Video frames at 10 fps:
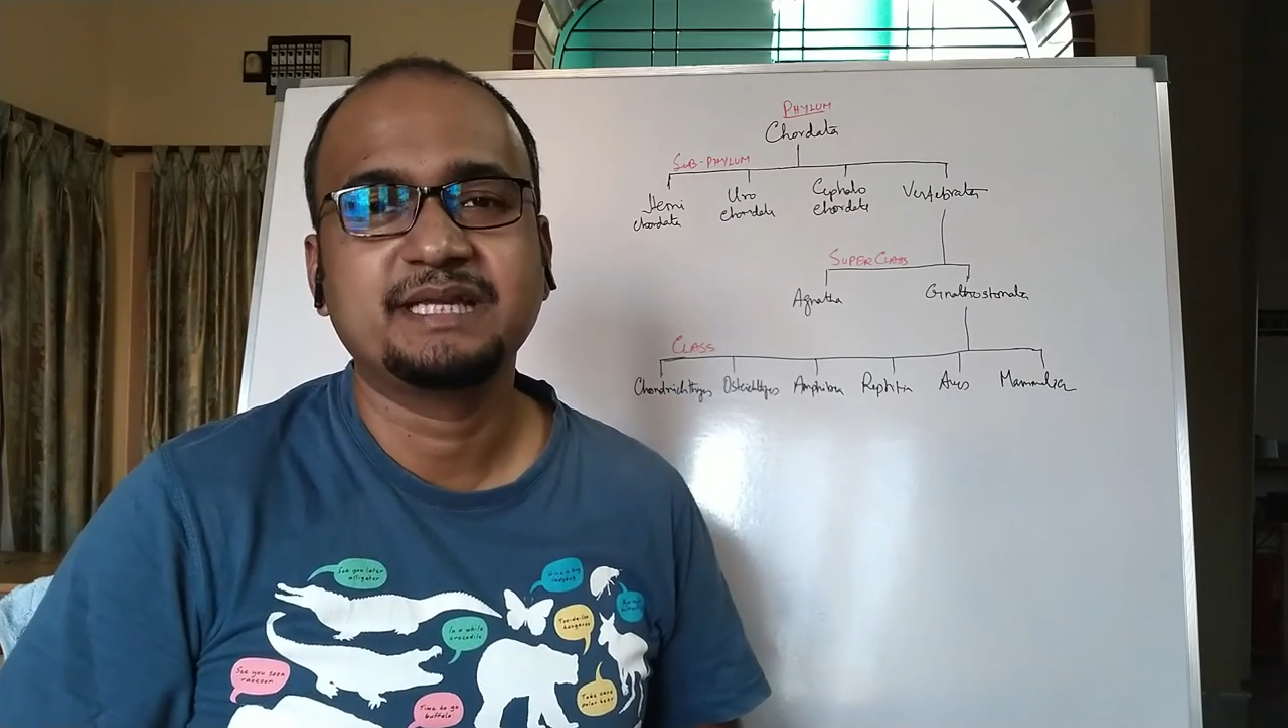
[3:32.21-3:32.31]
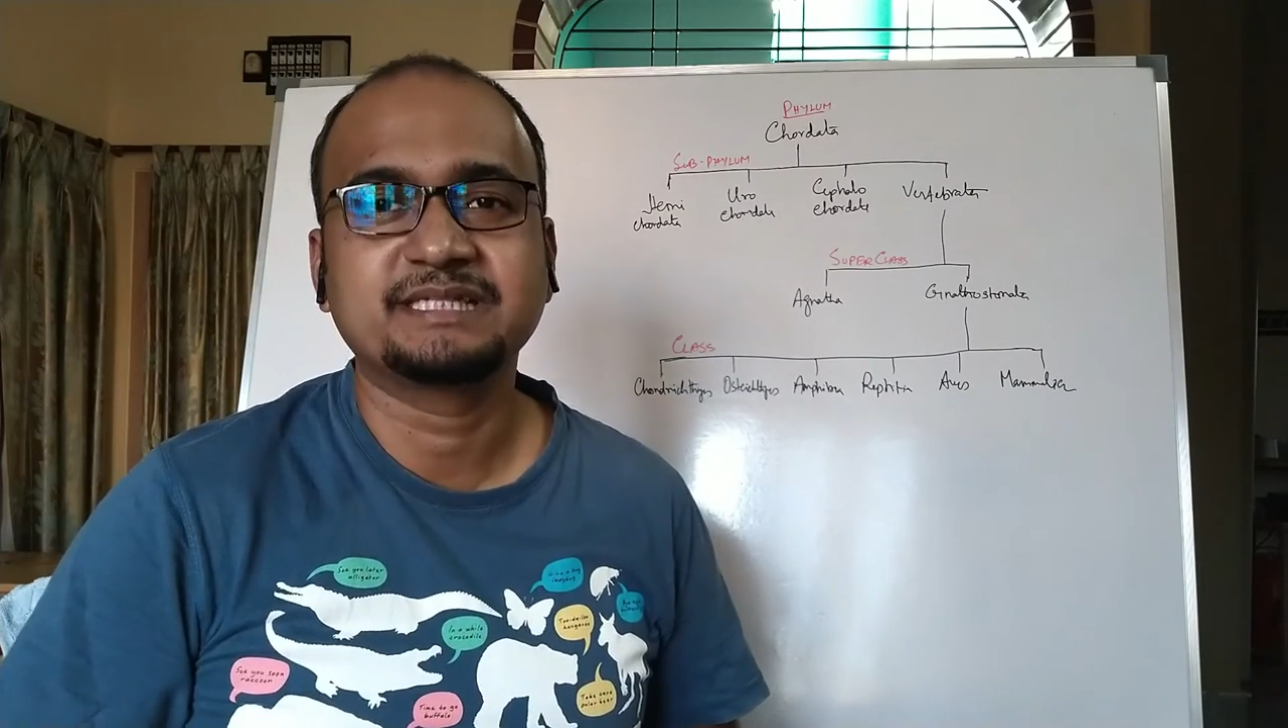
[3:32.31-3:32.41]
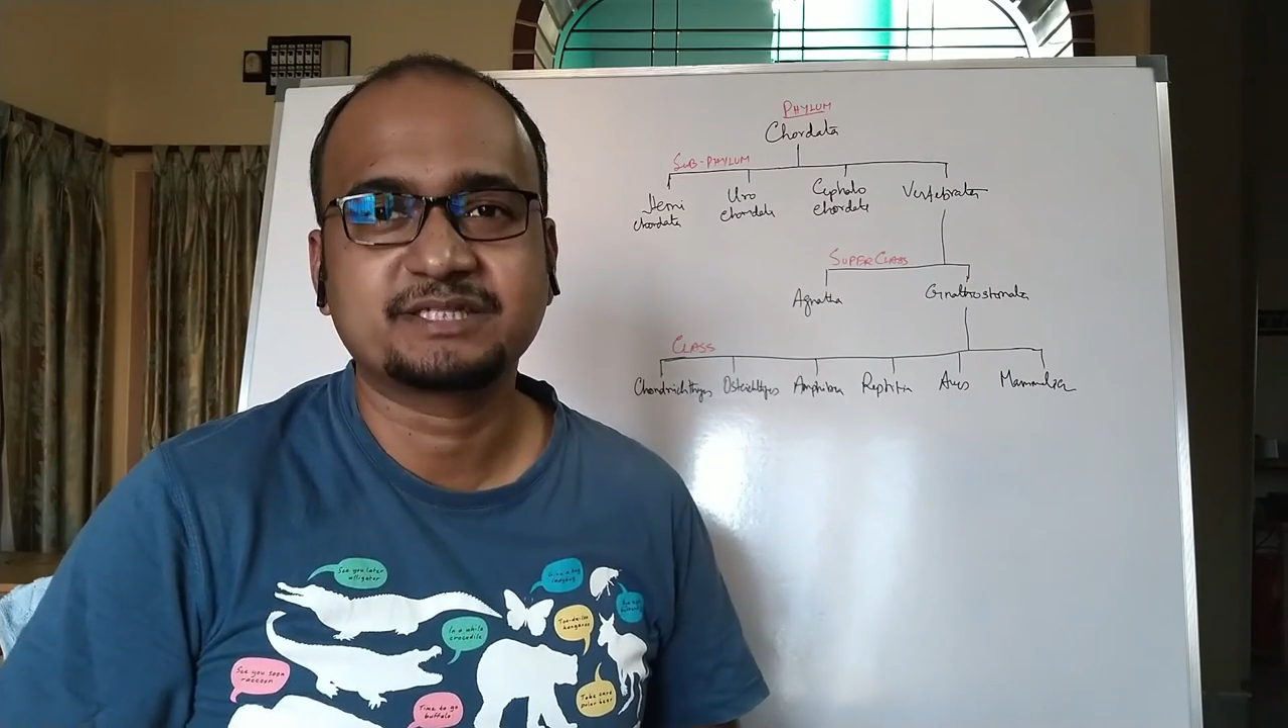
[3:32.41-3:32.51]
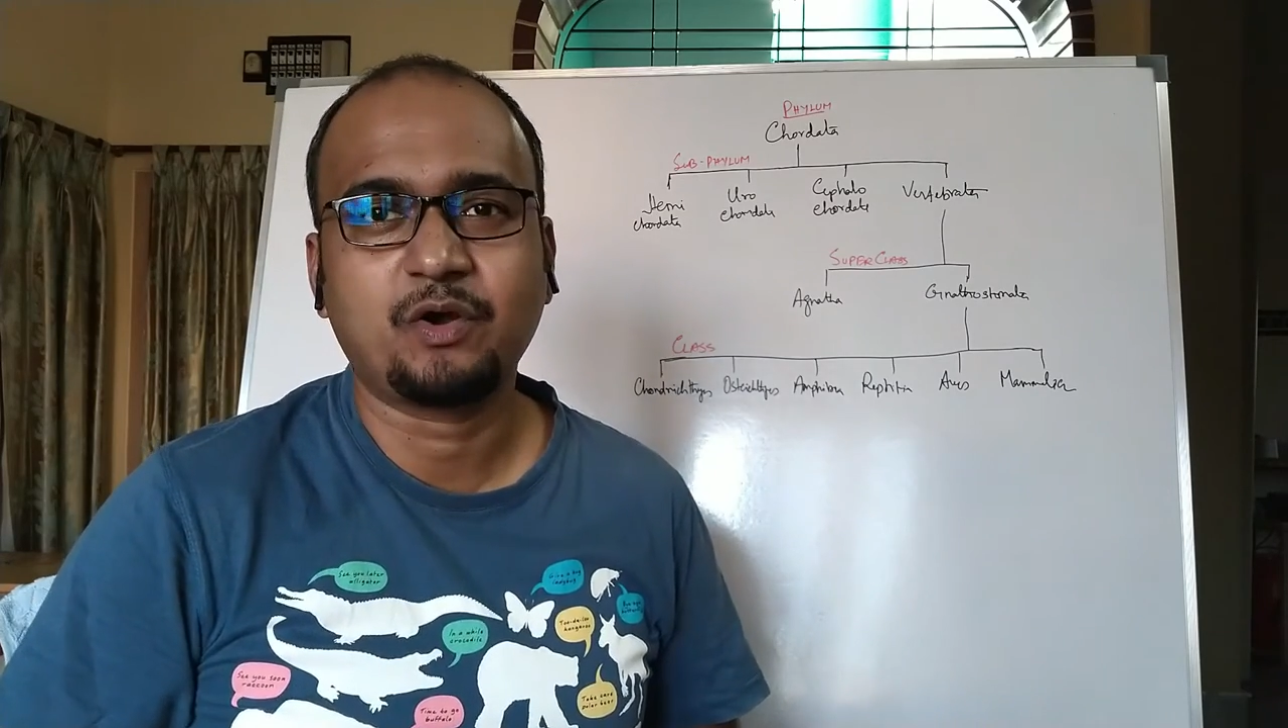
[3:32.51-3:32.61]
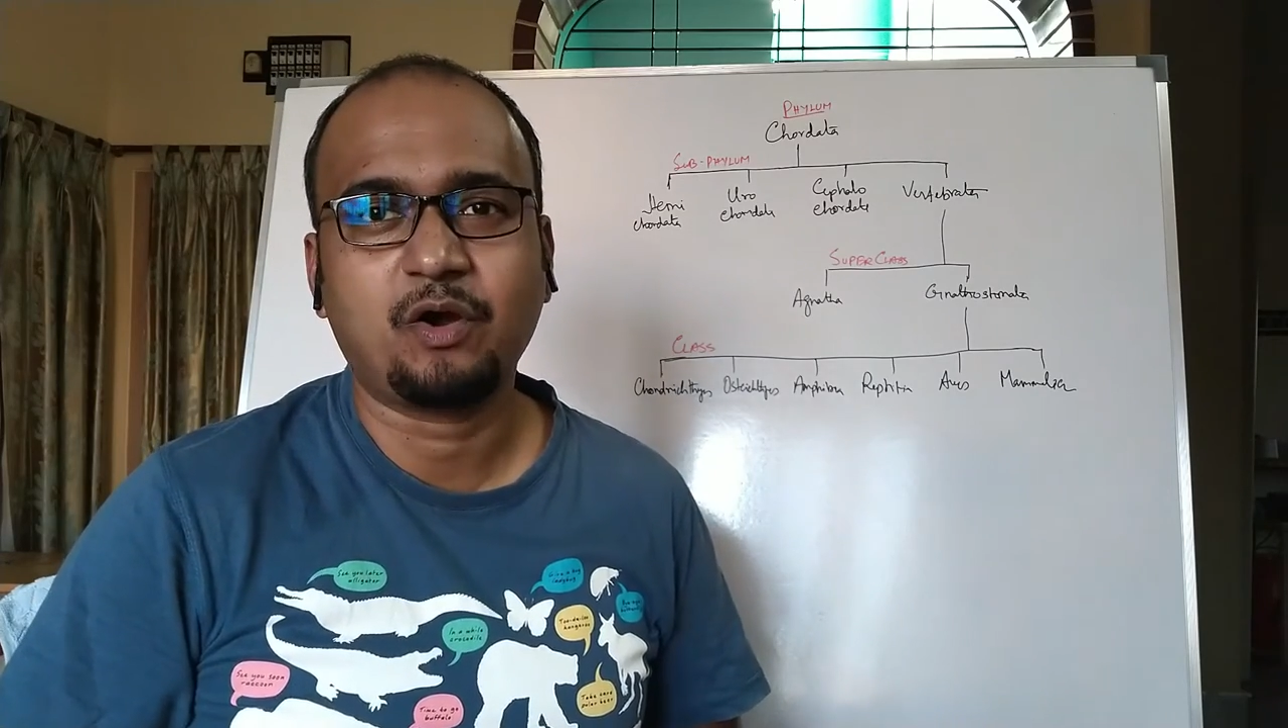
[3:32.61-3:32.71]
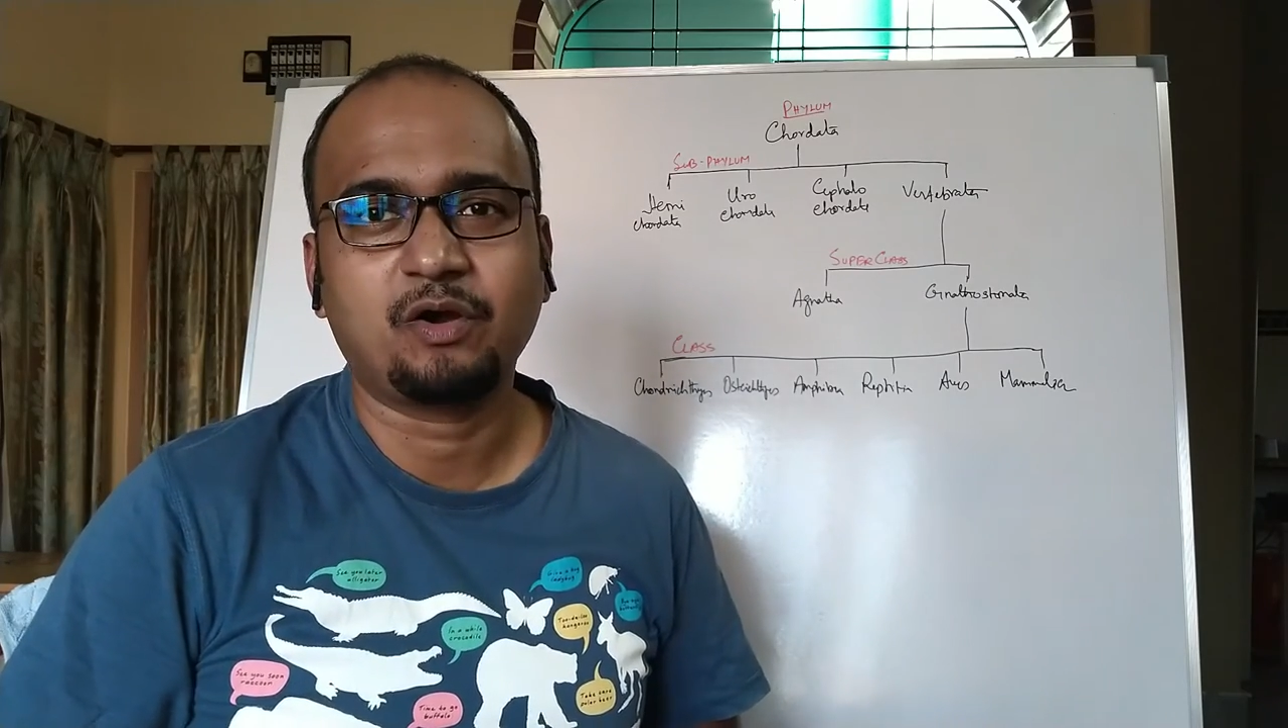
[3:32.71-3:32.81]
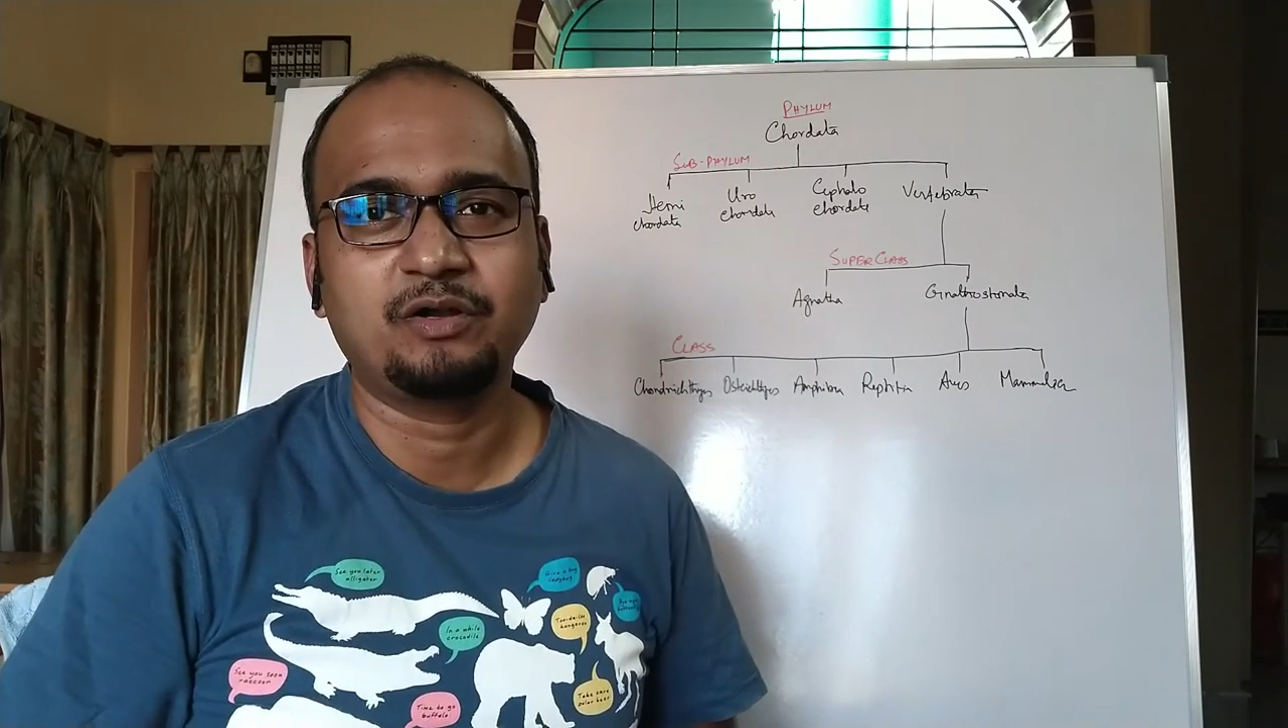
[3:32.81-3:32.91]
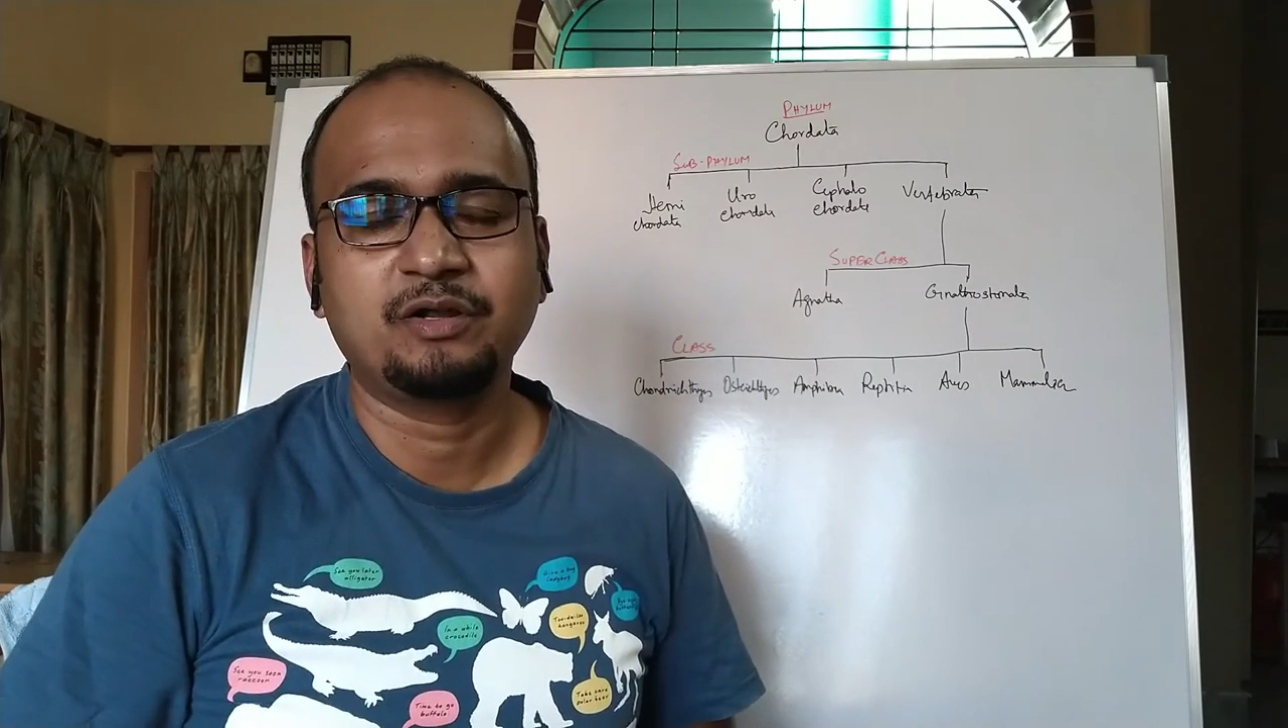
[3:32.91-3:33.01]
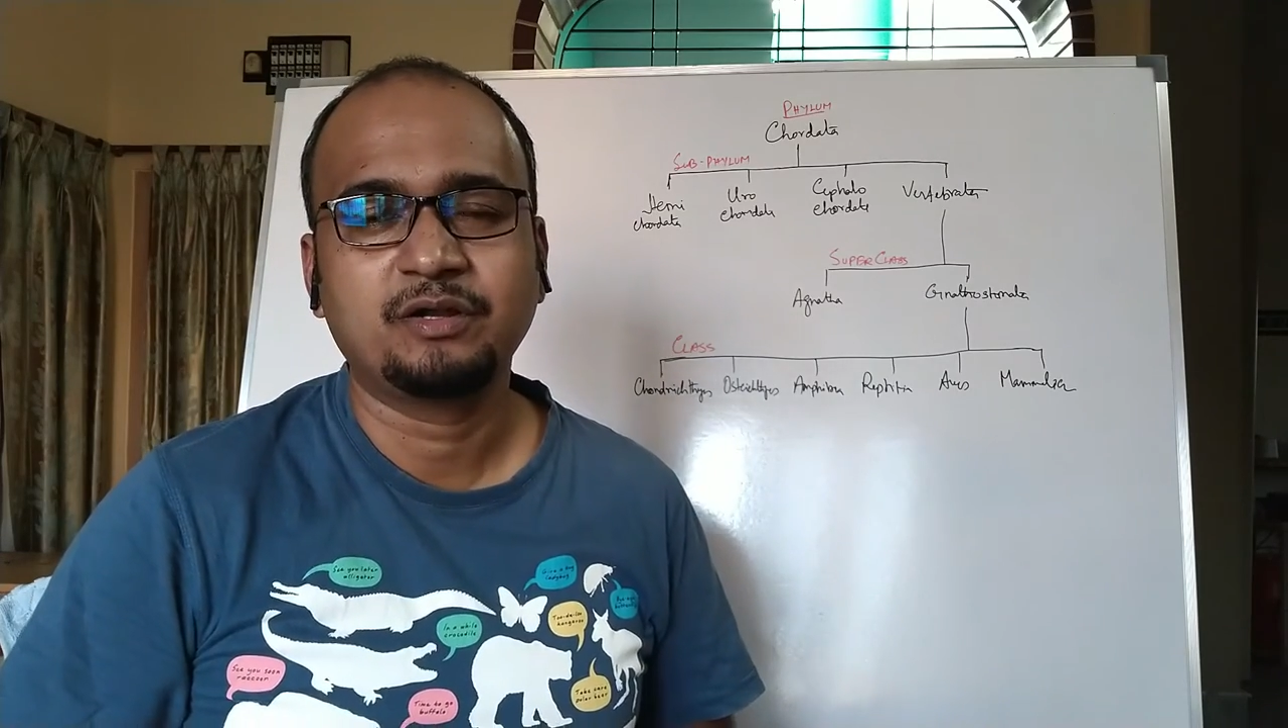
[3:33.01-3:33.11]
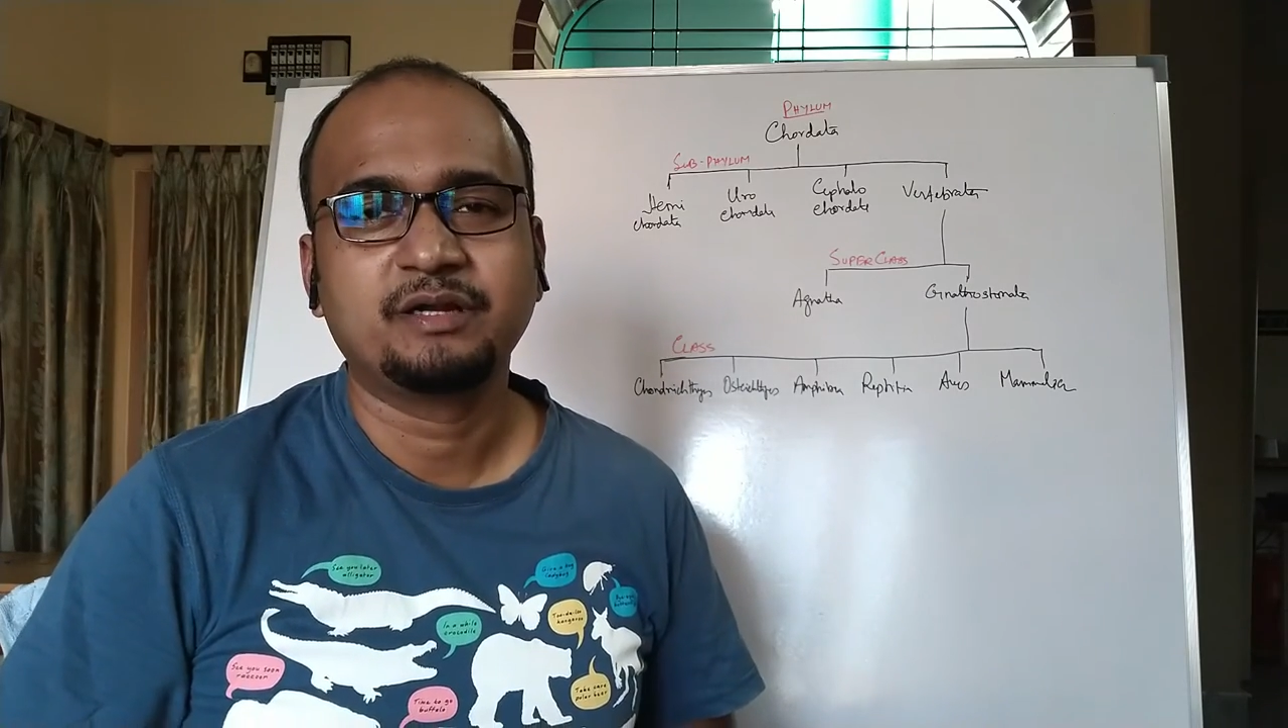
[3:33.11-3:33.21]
is called